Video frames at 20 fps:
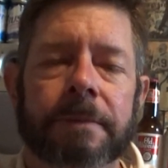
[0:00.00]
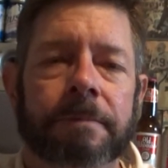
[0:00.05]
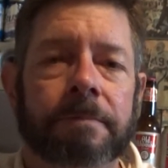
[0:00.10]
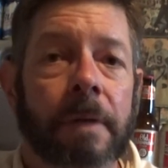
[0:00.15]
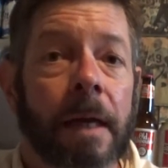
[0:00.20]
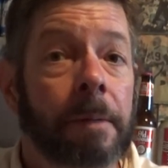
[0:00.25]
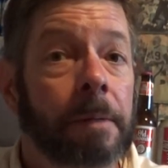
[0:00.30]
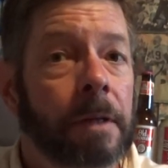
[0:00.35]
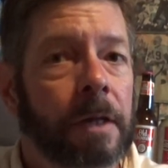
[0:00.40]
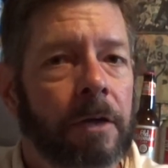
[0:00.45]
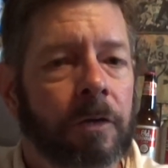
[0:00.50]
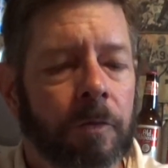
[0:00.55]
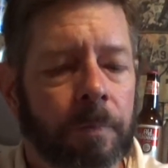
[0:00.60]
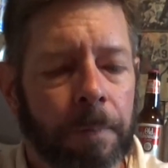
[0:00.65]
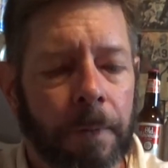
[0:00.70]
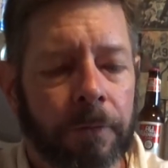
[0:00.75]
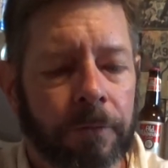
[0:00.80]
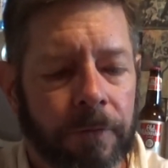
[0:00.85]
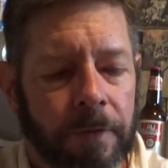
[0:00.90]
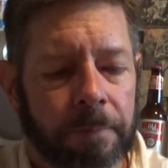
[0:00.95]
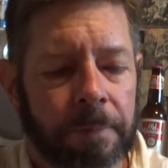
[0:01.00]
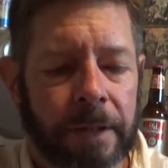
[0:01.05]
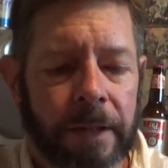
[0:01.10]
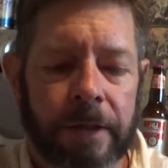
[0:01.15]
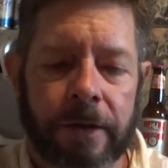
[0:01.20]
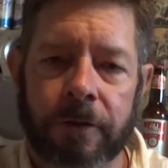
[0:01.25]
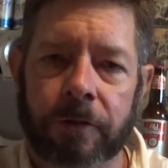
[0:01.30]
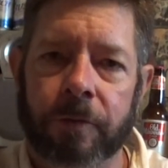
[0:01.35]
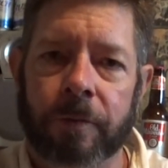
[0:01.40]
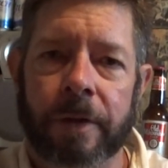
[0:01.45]
Maybe they're supposed to be
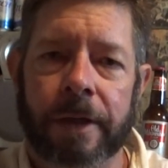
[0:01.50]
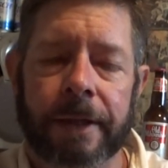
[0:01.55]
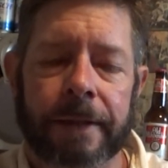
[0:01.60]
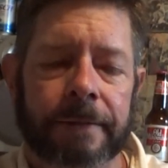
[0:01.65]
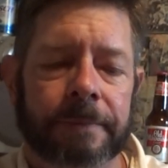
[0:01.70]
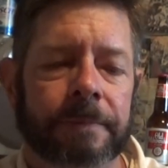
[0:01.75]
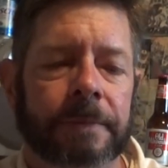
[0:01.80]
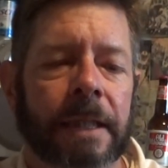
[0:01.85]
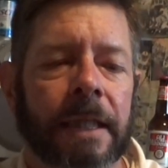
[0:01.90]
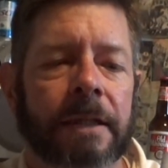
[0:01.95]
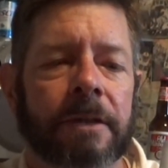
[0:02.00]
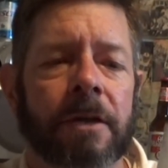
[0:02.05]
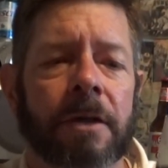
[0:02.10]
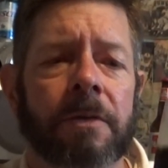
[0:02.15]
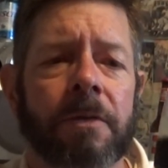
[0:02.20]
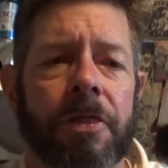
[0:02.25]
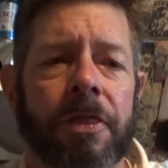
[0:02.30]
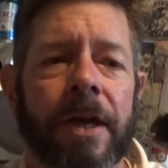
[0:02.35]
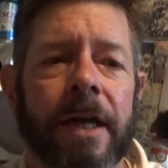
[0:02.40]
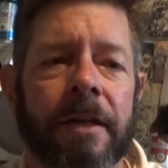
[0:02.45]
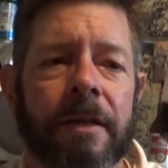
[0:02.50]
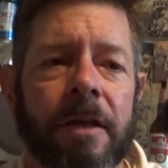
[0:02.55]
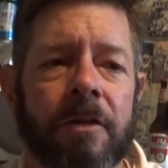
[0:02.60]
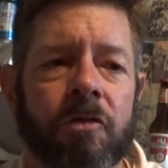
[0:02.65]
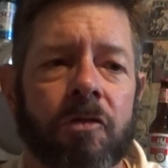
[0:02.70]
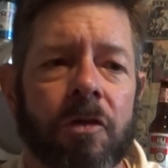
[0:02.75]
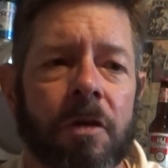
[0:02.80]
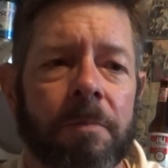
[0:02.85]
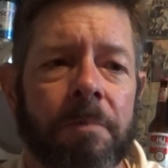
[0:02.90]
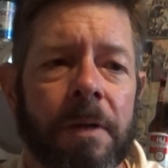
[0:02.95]
this way. I don't think they
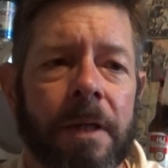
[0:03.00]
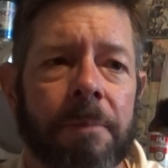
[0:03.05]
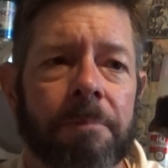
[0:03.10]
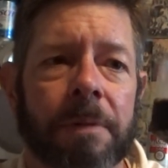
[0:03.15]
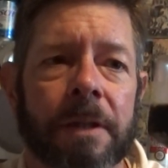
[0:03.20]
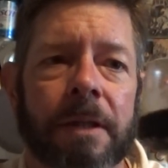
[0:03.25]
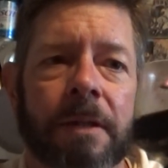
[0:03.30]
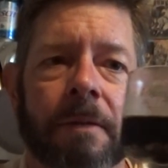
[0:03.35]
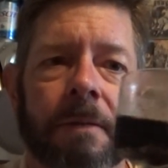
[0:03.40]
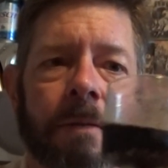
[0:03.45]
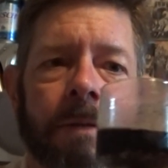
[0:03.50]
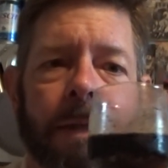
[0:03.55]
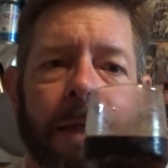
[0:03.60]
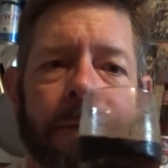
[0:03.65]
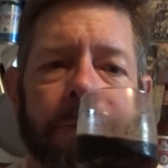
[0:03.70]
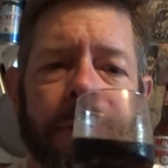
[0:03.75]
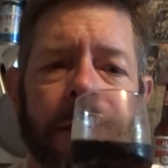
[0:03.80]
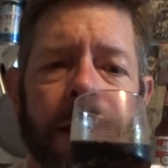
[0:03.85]
should be, but I'm